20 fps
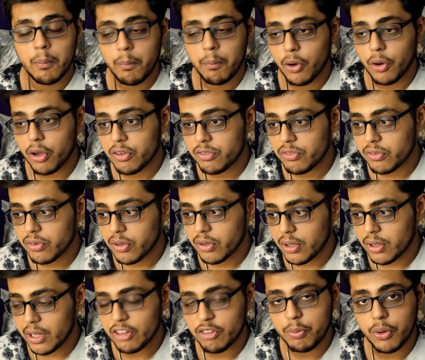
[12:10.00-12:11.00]
because
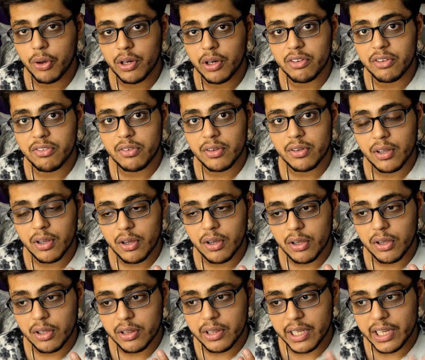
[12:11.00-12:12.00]
let's be honest,
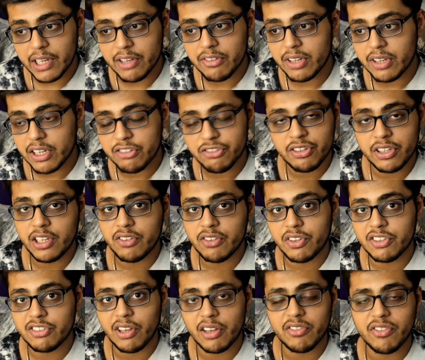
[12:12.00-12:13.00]
these injuries
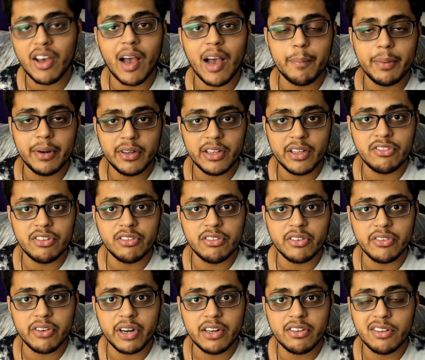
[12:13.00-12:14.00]
which have happened this
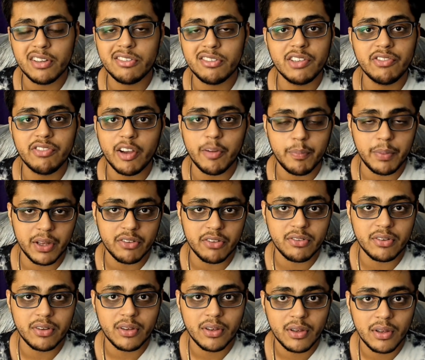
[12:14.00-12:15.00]
season, right, 65
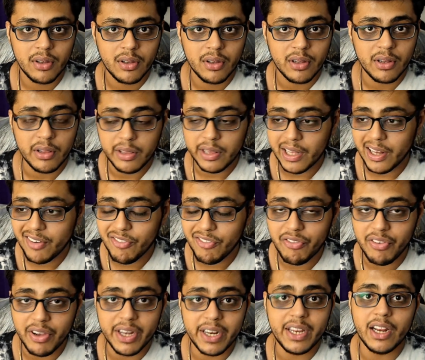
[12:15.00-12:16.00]
plus, they're
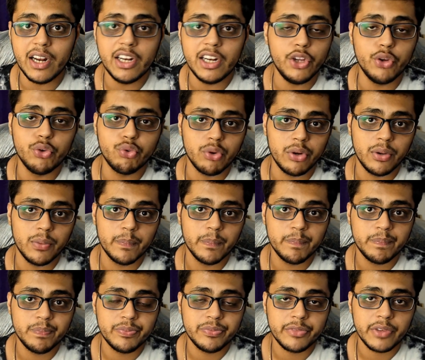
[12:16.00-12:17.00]
very unusual.
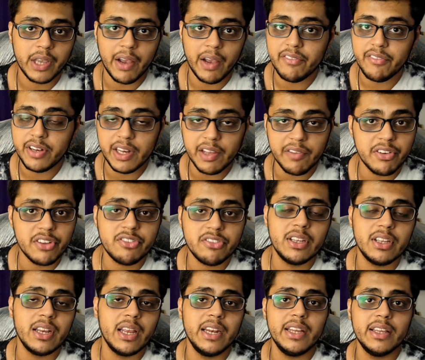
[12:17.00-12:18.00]
I've never
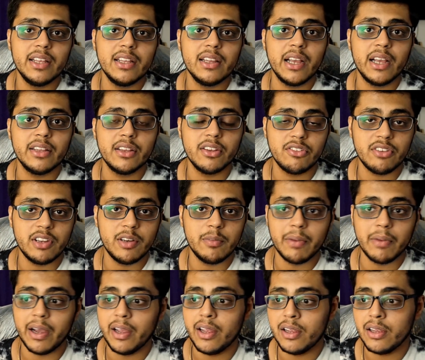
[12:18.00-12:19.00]
seen anything like this in
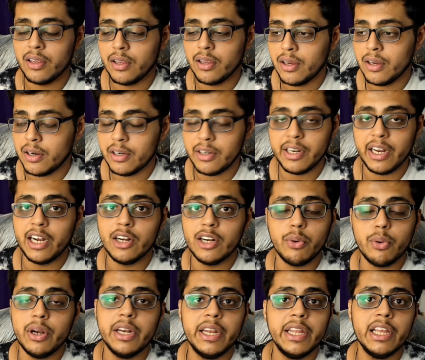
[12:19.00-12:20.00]
my
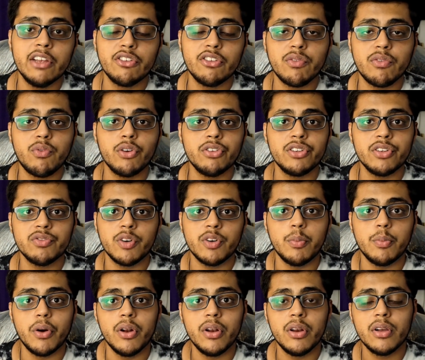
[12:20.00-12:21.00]
10-20 years of watching
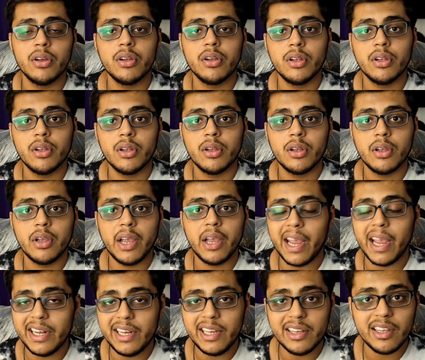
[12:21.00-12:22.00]
football.
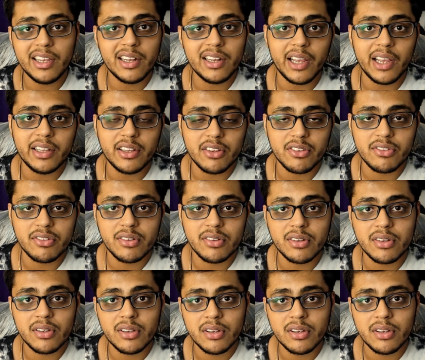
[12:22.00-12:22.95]
Anything like this.